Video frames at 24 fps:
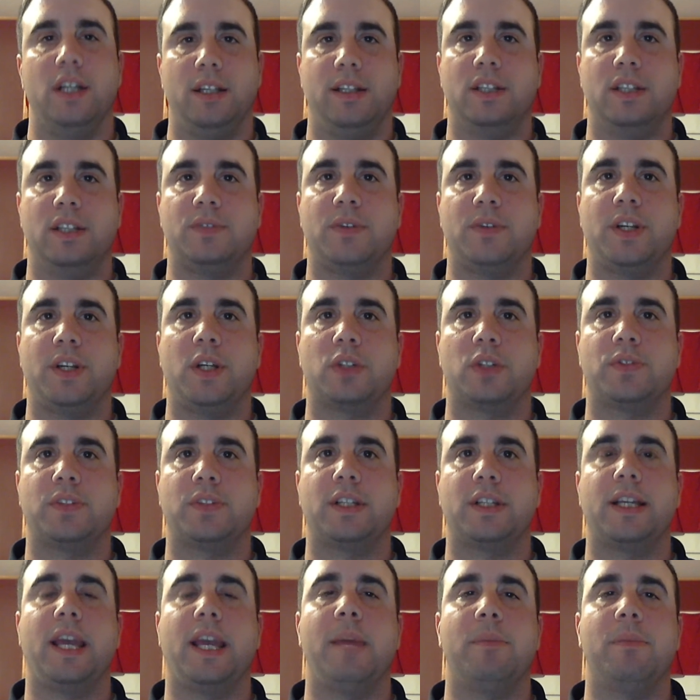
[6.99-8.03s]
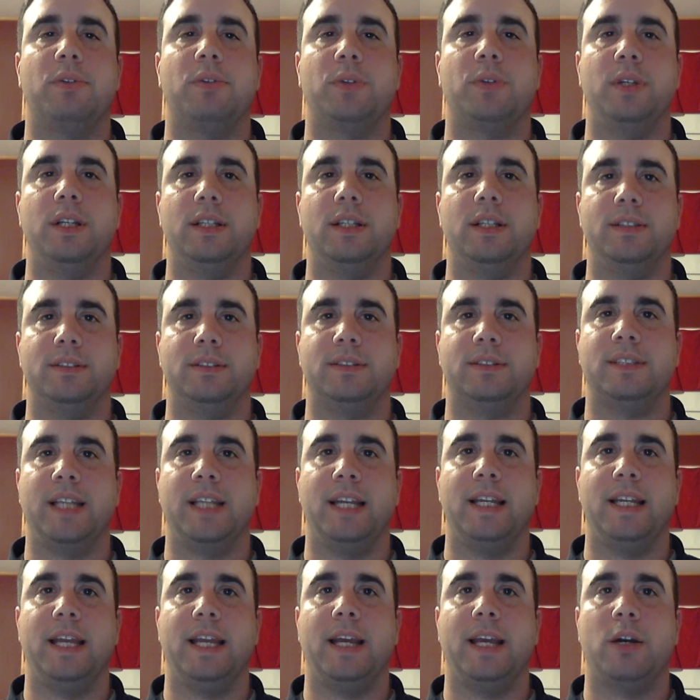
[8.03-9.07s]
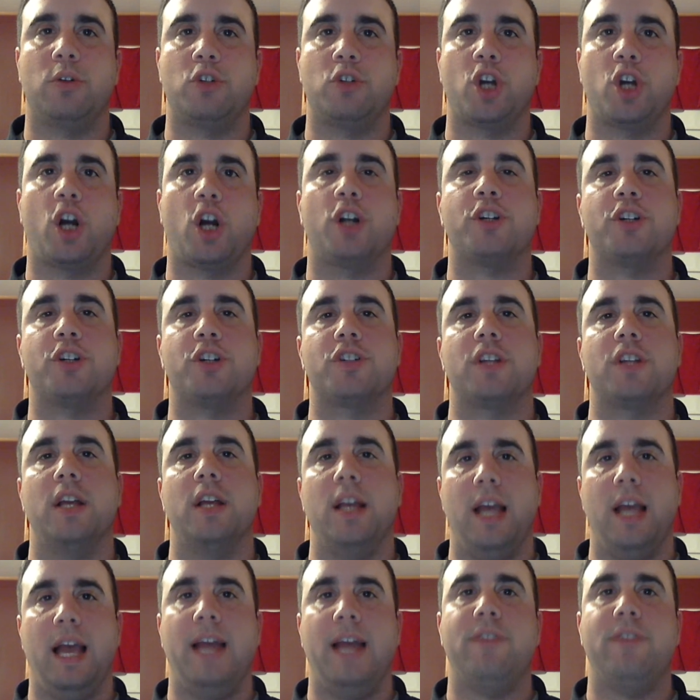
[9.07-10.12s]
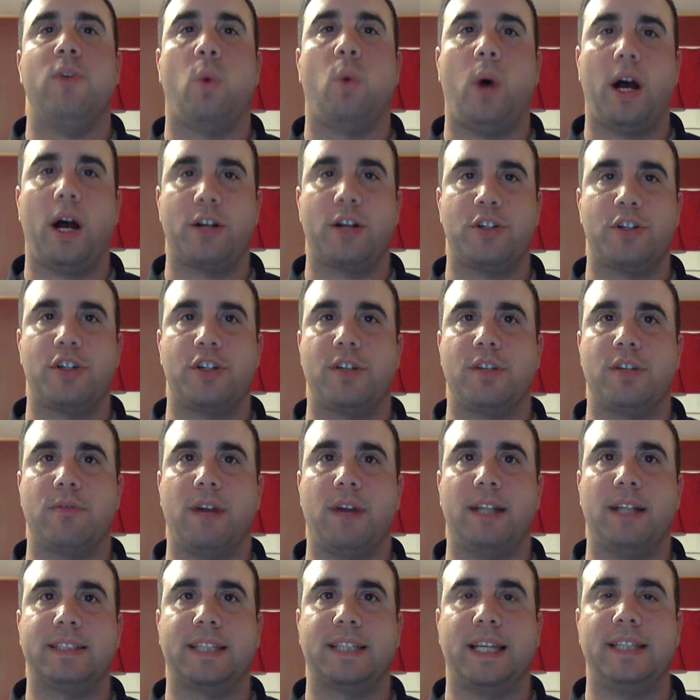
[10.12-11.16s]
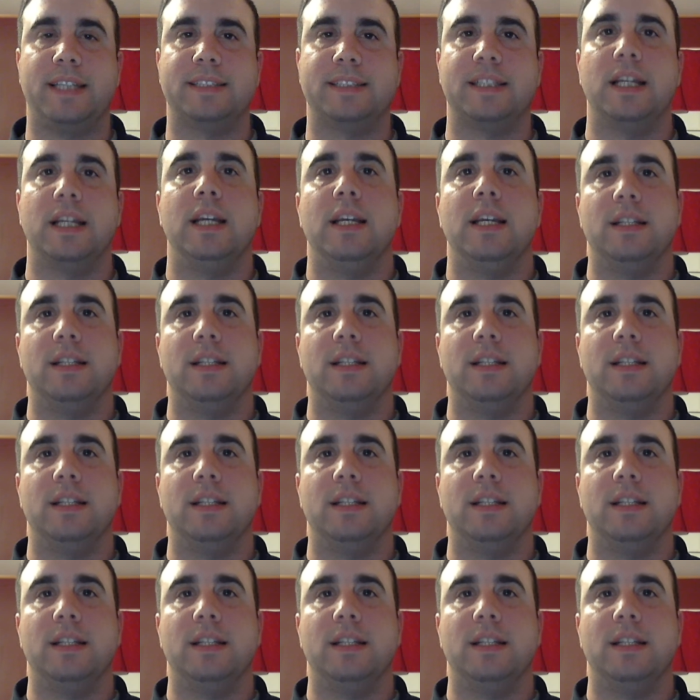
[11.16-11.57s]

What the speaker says: This video is for the game between the San Diego Chargers and the Washington Redskins.